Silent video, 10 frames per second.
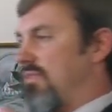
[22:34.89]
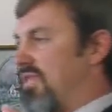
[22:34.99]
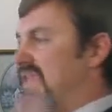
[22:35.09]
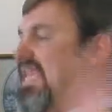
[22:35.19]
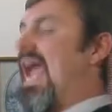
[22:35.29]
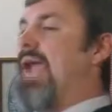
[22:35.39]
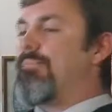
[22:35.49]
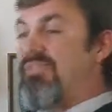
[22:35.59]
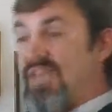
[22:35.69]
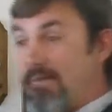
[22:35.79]
the
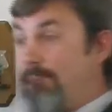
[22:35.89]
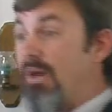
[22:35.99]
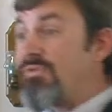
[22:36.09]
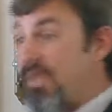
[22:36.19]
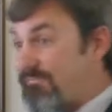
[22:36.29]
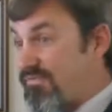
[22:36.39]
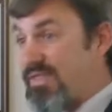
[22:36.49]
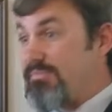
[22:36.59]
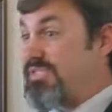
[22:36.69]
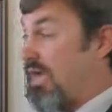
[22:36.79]
name that they have built up for
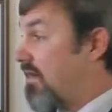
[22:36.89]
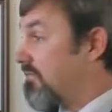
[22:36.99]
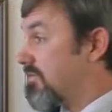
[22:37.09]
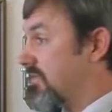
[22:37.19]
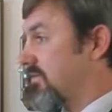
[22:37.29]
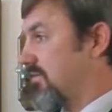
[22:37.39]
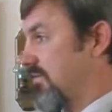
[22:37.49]
themselves.